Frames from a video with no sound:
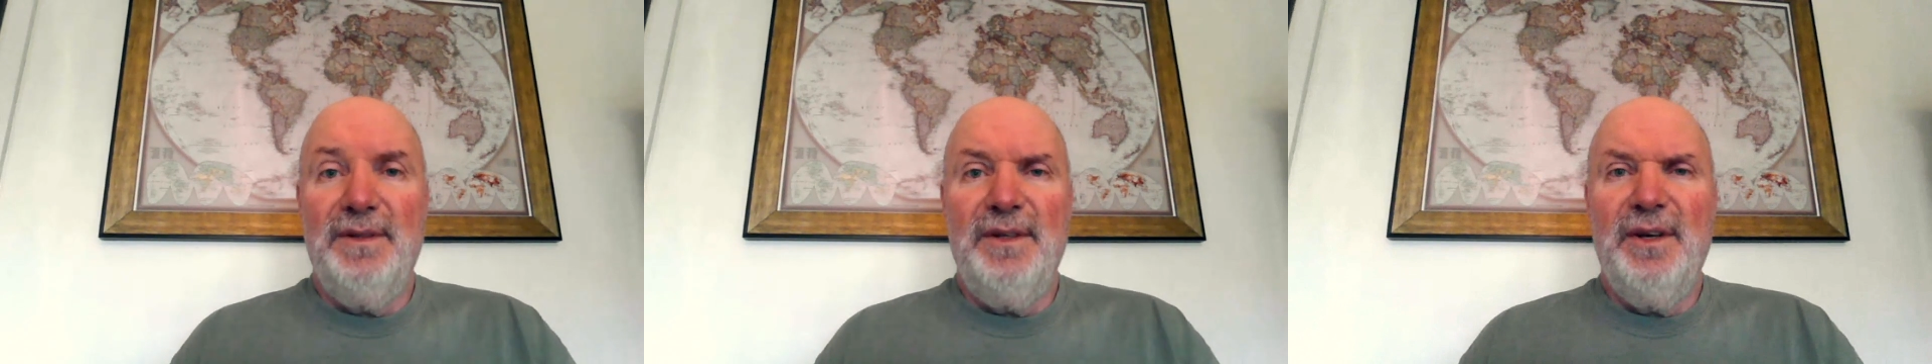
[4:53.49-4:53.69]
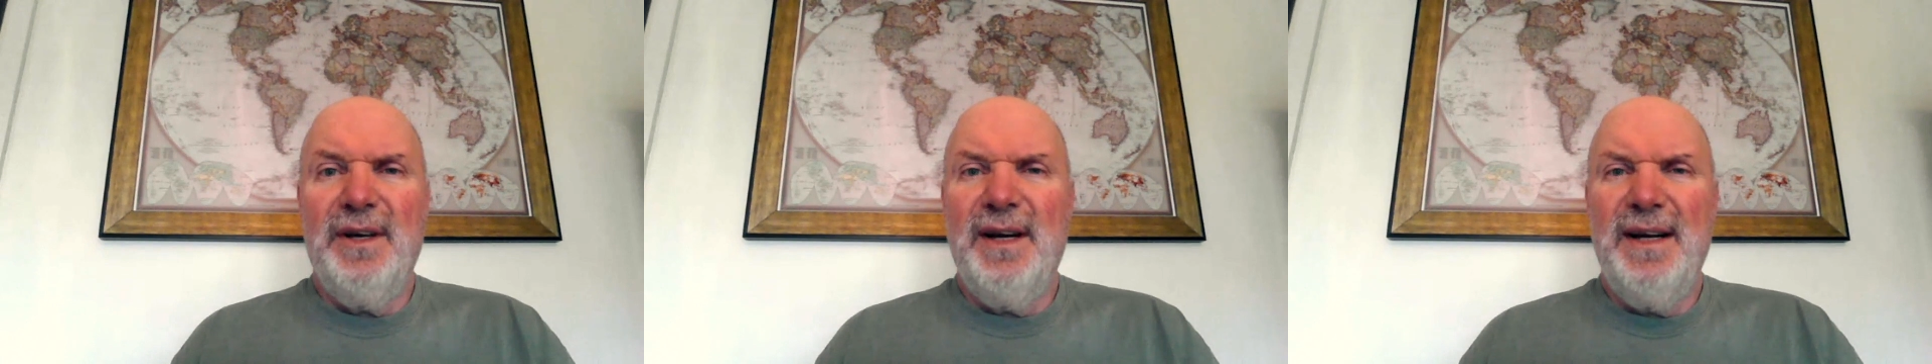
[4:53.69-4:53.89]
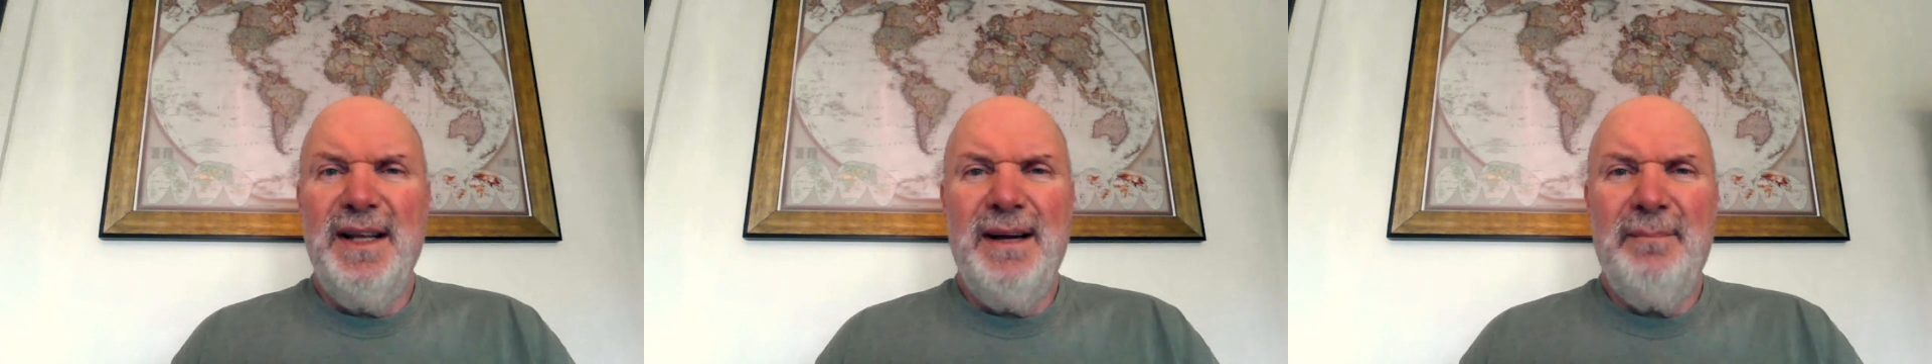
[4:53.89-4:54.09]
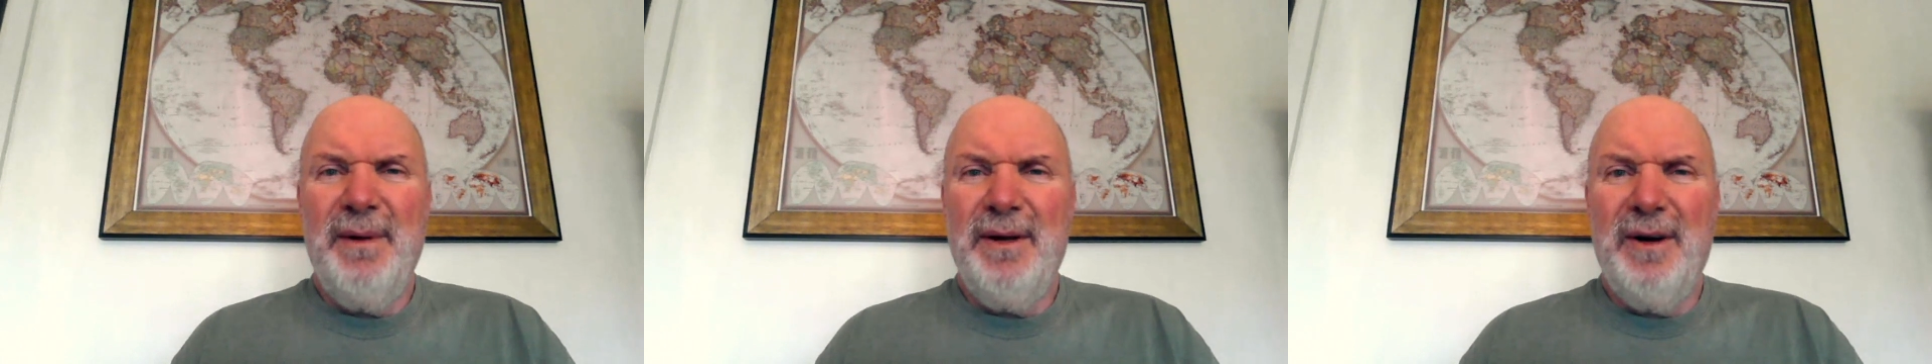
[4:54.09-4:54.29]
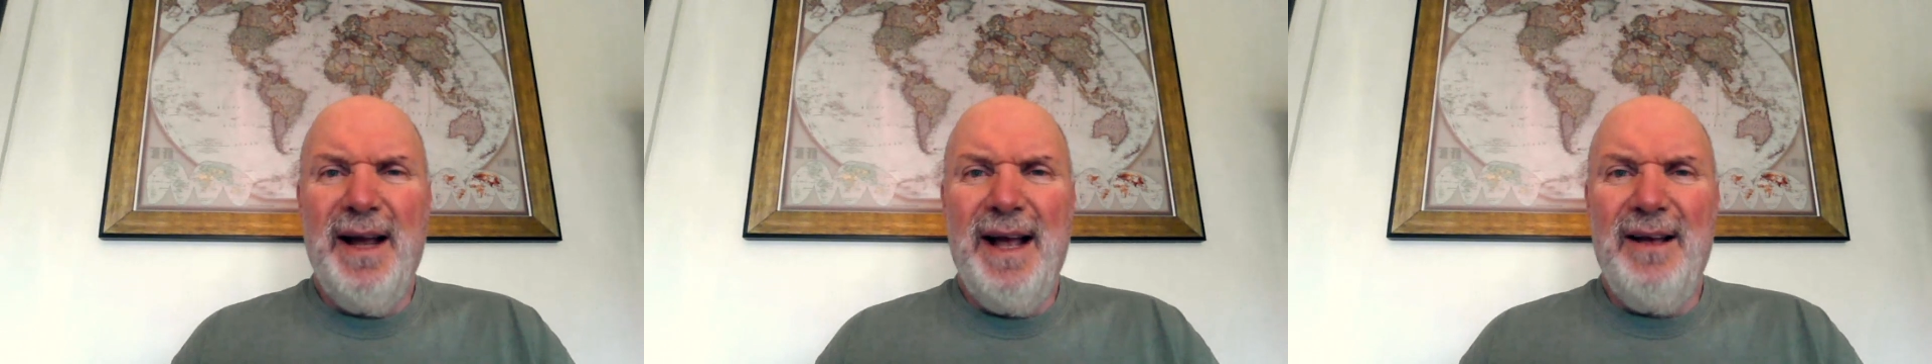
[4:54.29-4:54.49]
You're going to need a
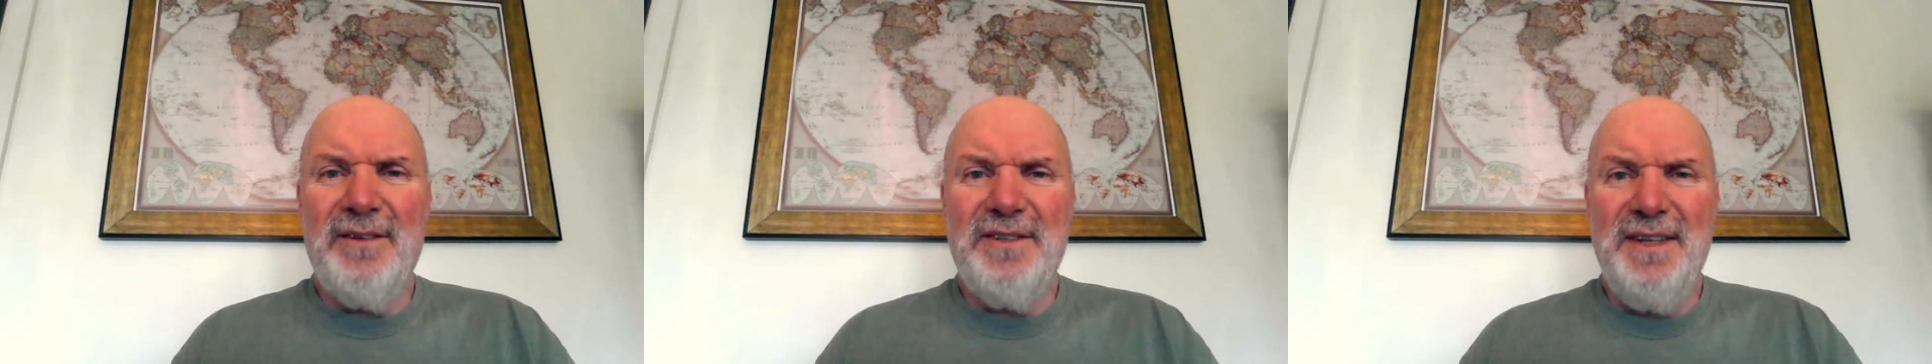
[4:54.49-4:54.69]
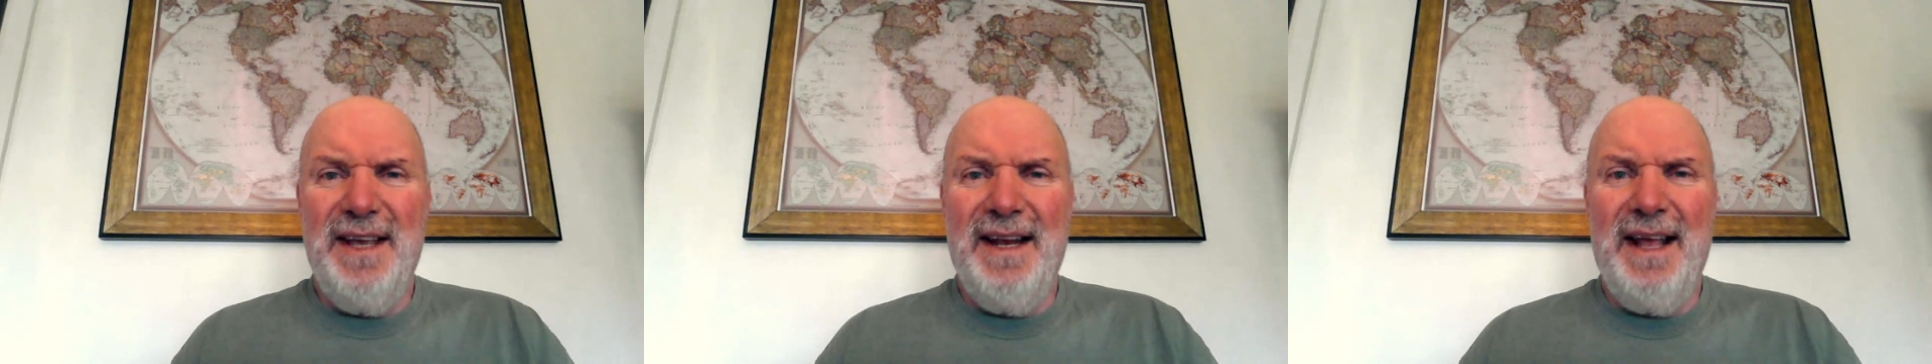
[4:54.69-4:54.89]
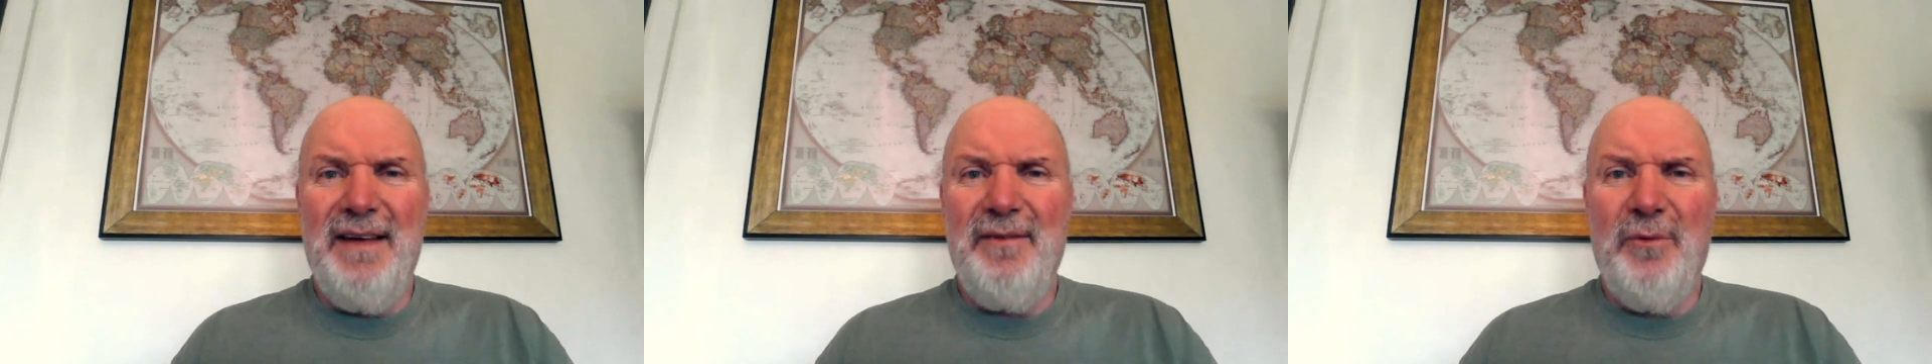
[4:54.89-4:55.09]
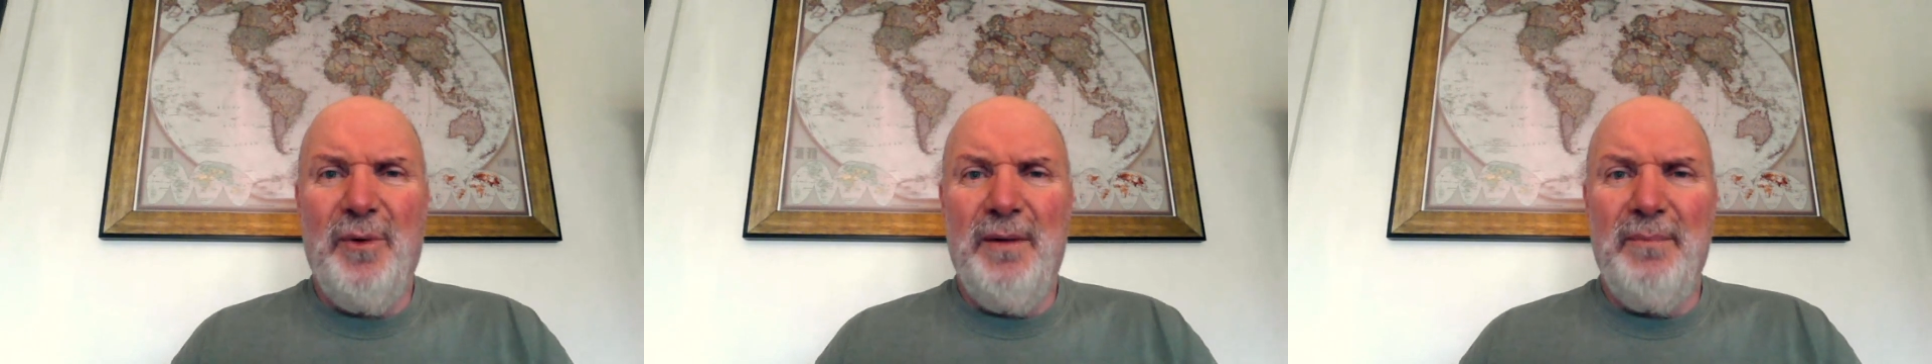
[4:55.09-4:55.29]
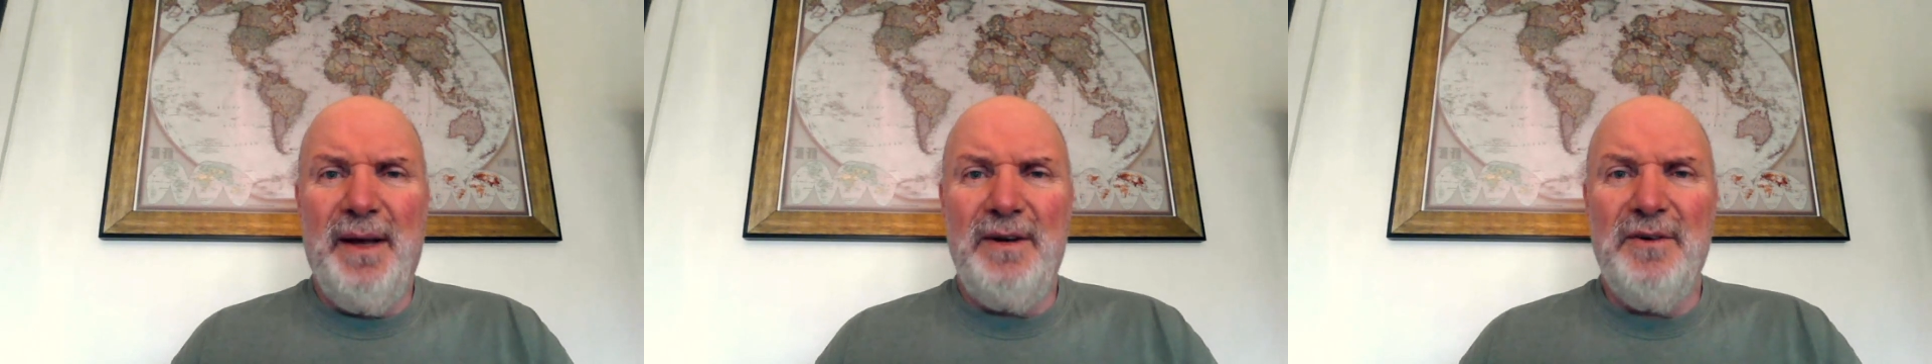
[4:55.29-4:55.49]
bigger house. You can't have a
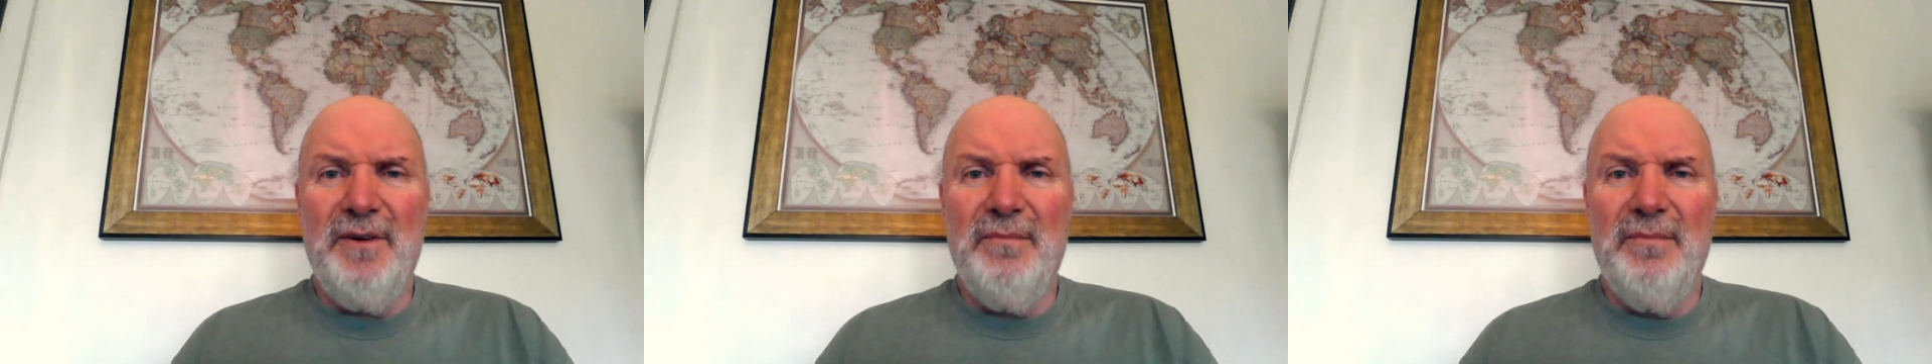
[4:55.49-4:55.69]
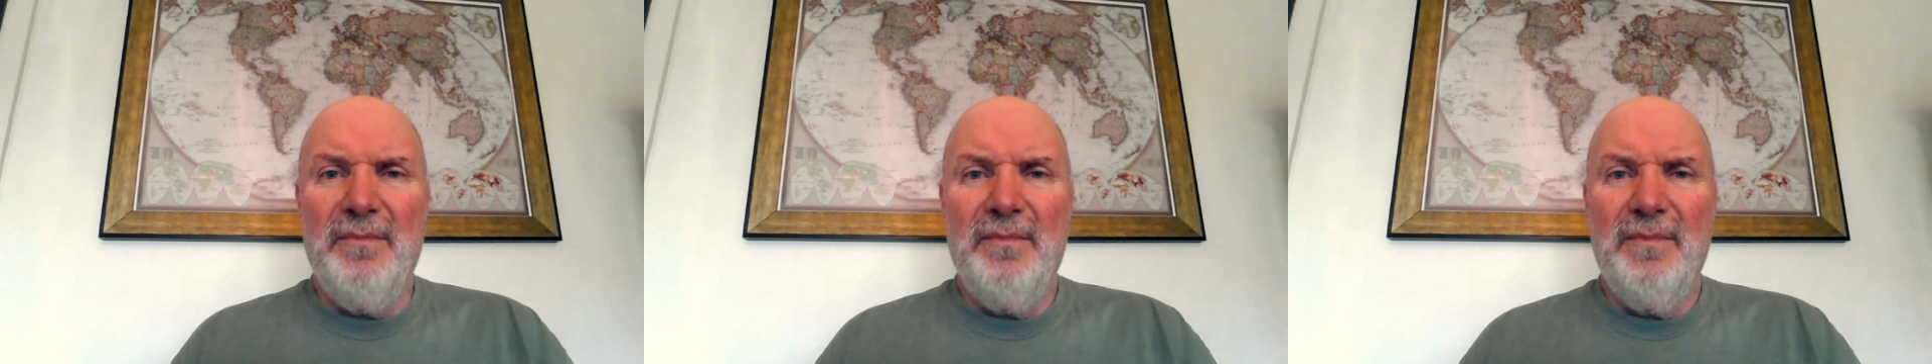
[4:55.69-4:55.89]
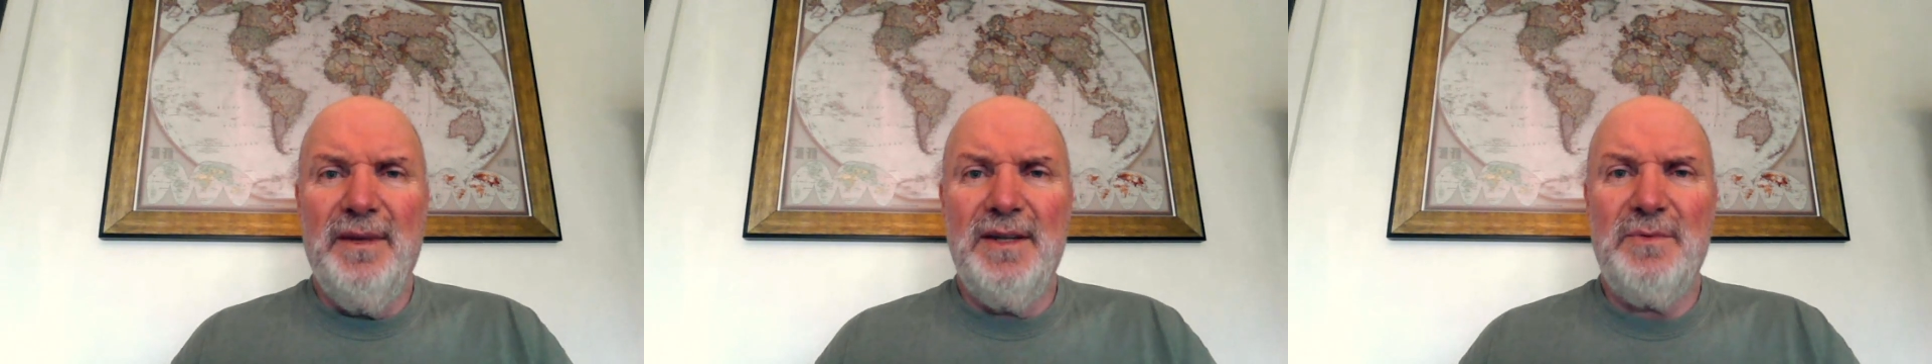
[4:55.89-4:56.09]
one bedroom.